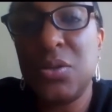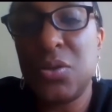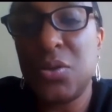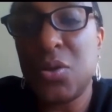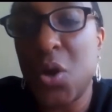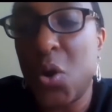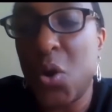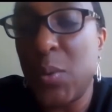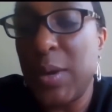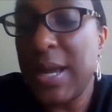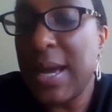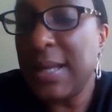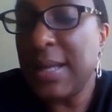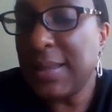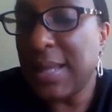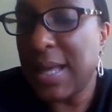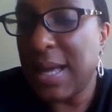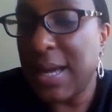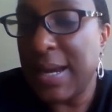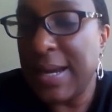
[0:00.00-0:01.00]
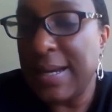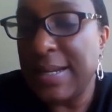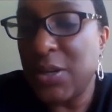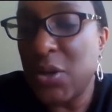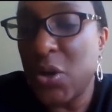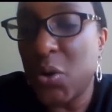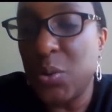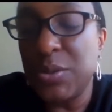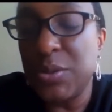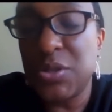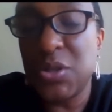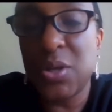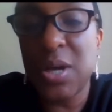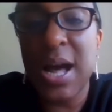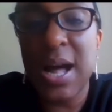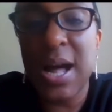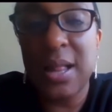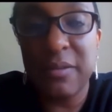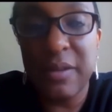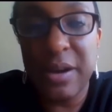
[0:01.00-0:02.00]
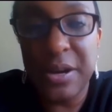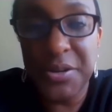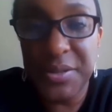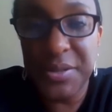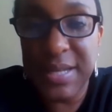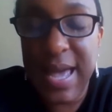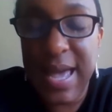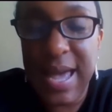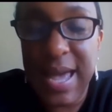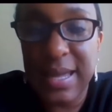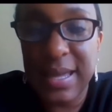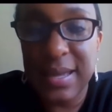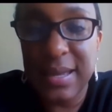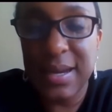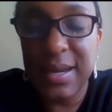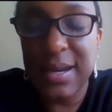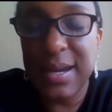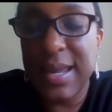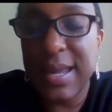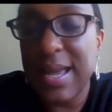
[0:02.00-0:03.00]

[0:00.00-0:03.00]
going online and going to Colorado Tech, and I